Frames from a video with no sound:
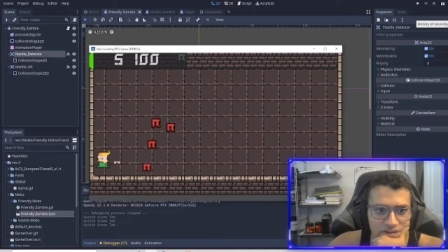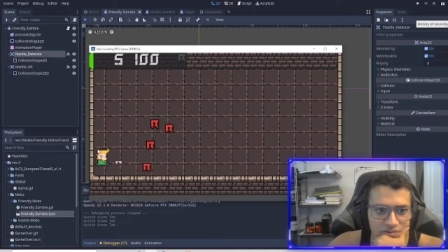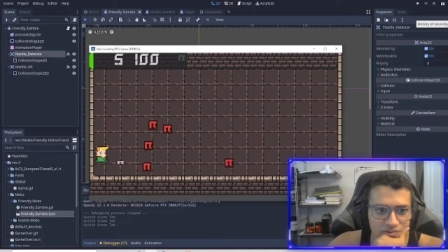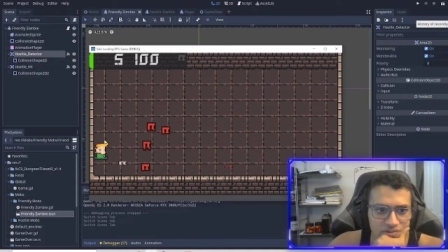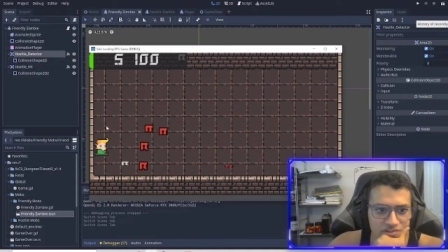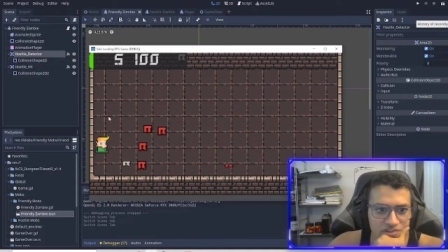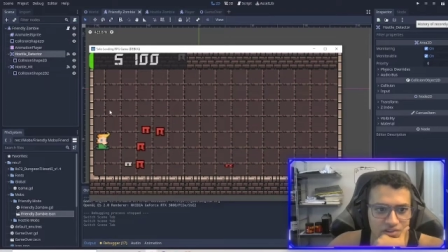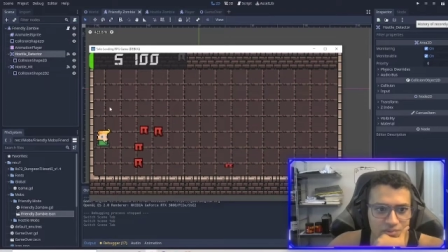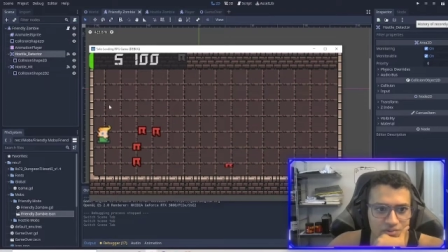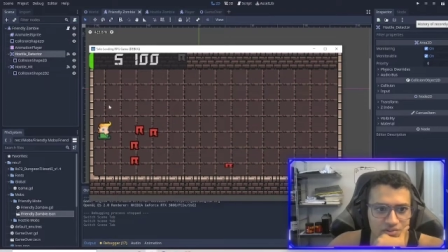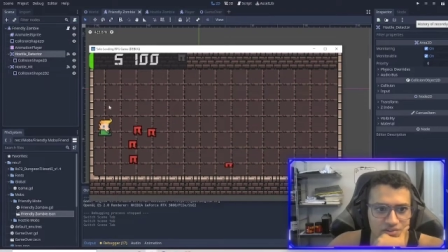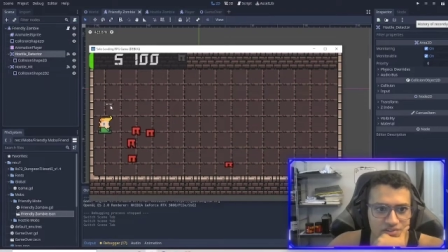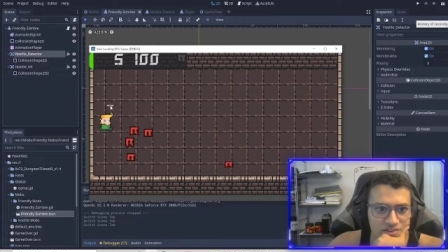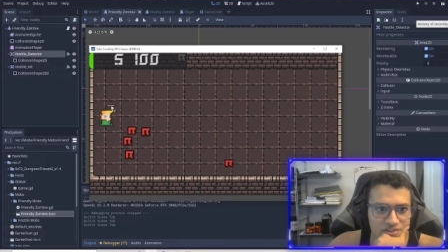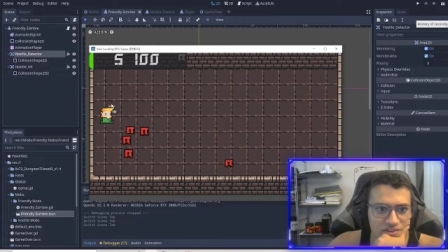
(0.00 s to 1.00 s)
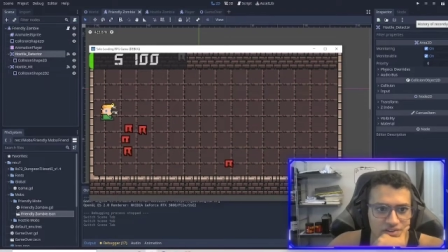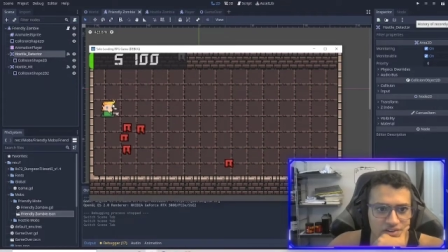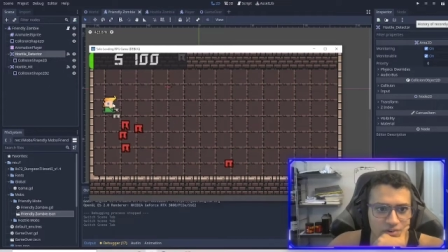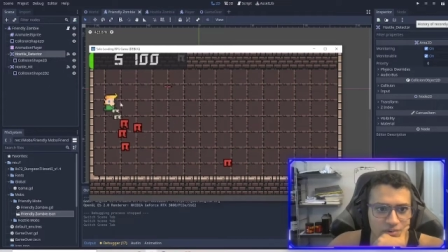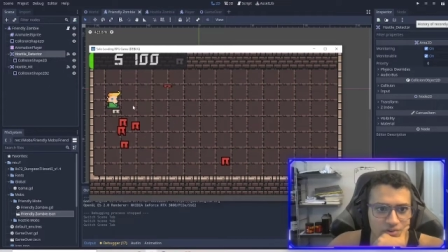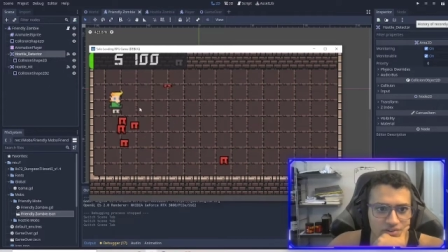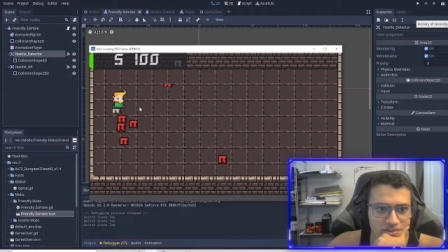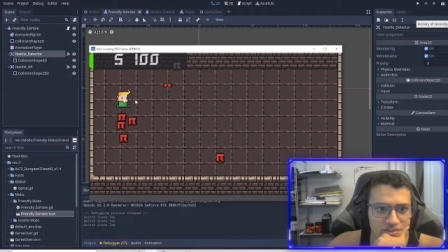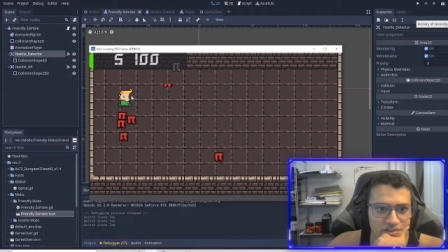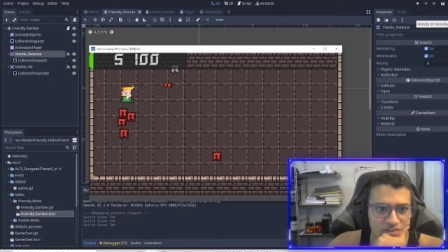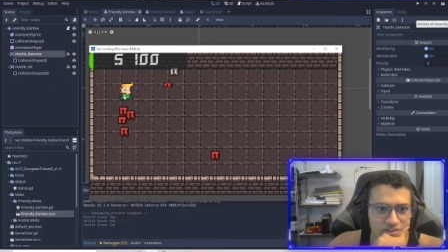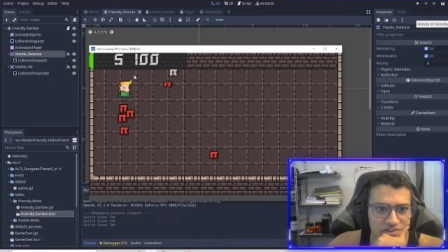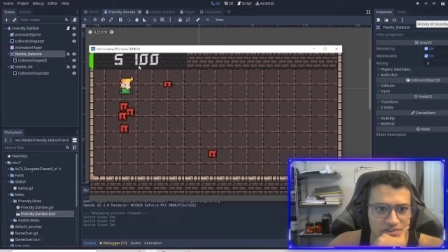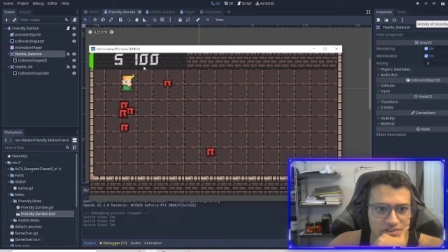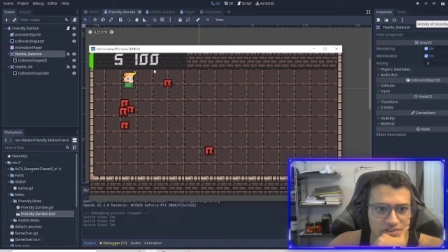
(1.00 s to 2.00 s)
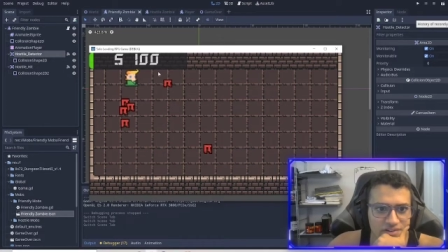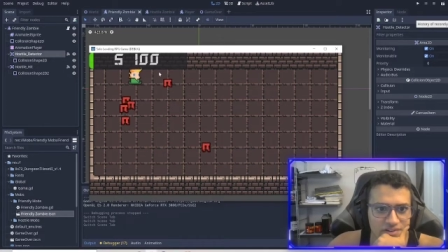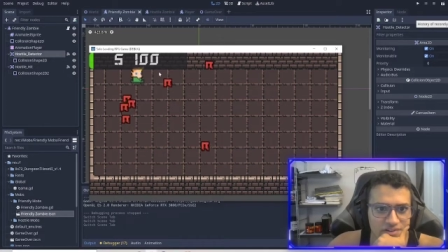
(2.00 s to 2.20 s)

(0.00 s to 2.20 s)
And for some reason, it works here.